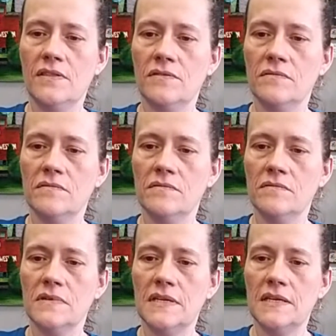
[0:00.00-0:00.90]

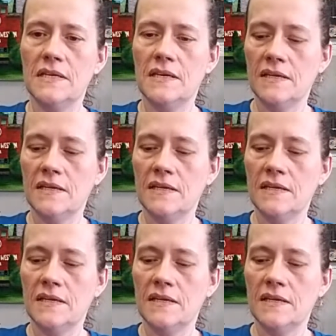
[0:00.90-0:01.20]
three